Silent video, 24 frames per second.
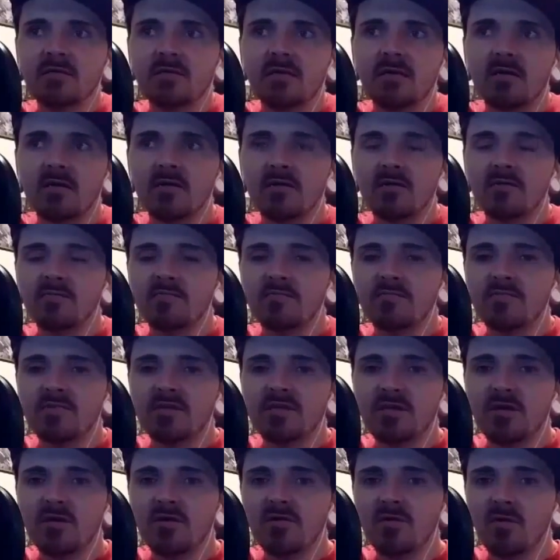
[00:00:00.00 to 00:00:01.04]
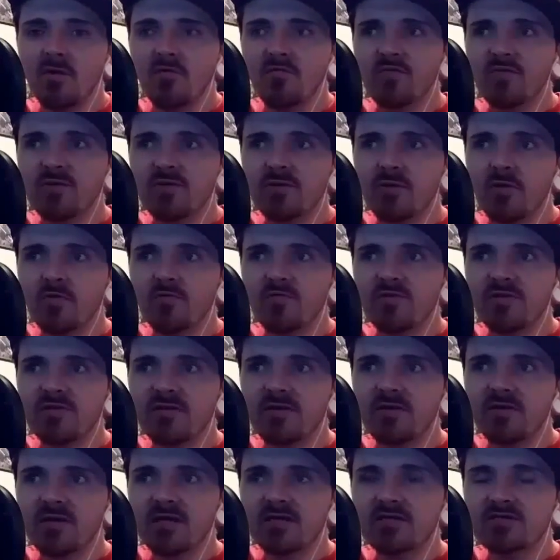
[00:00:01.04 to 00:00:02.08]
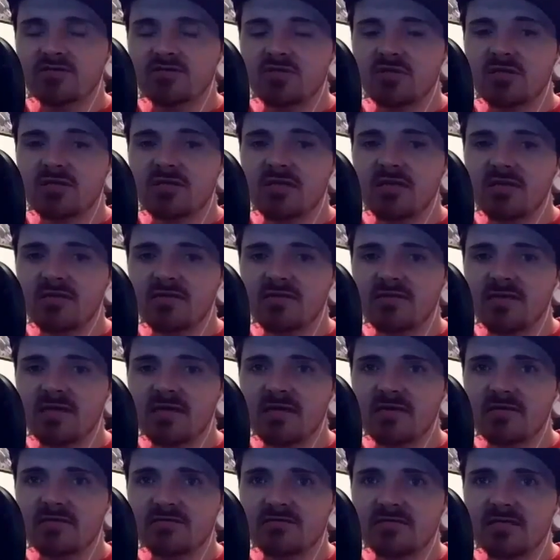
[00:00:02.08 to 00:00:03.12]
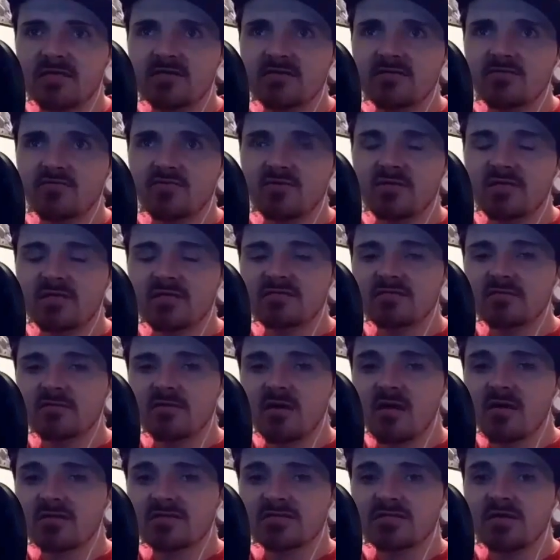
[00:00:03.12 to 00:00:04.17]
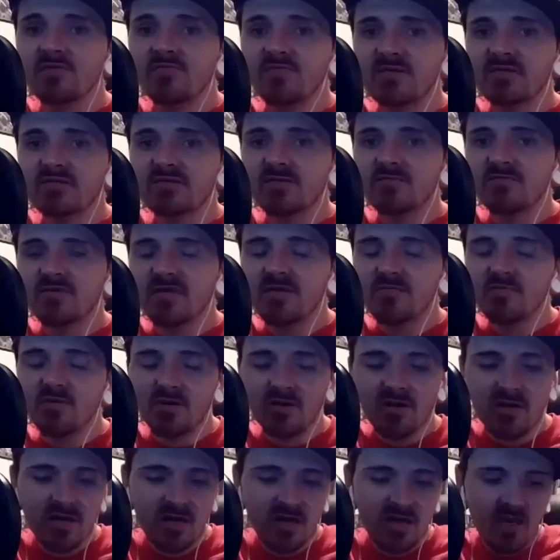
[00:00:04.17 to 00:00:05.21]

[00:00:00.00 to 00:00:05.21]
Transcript: over their history, that they tend to release a lot of stuff in September.